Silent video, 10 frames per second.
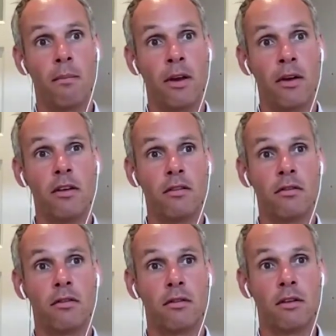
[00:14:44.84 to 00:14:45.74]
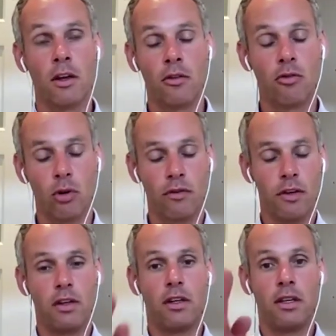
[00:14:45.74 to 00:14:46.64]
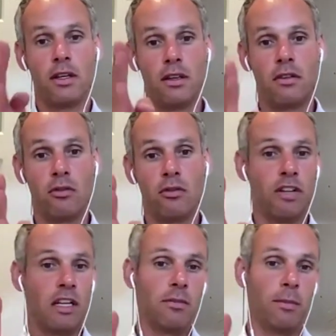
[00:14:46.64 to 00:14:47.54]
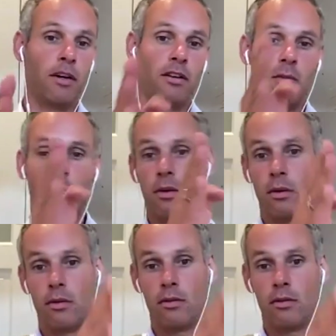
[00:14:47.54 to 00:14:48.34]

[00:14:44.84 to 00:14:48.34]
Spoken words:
there is sort of a two-stage part where